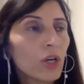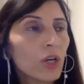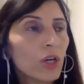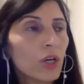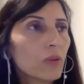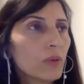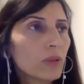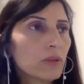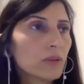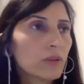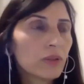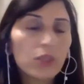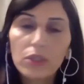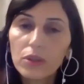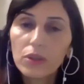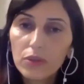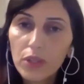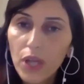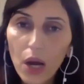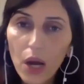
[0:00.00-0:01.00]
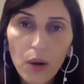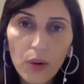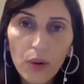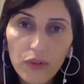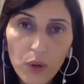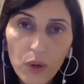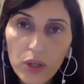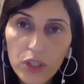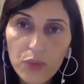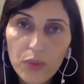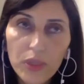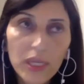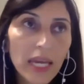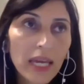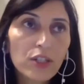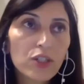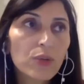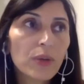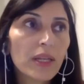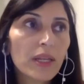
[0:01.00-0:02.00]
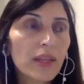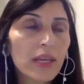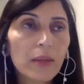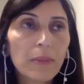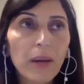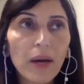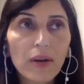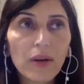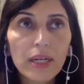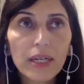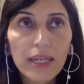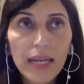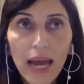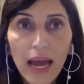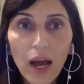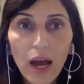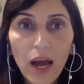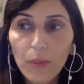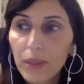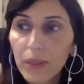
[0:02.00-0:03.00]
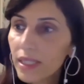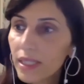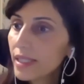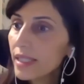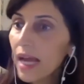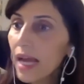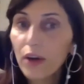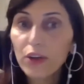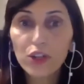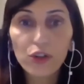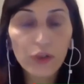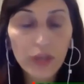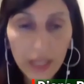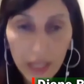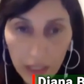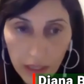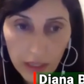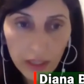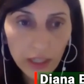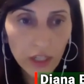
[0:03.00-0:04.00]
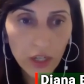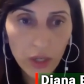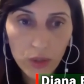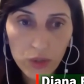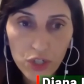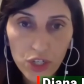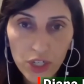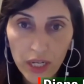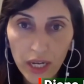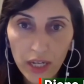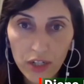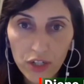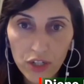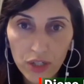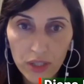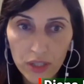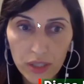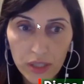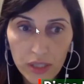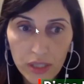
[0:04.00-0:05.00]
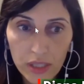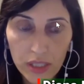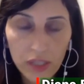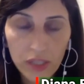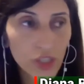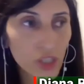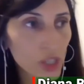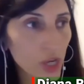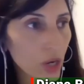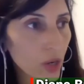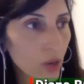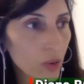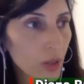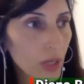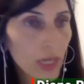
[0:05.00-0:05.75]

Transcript: Well, no, of course, we can't do anything about it now because now you're in negotiations. And so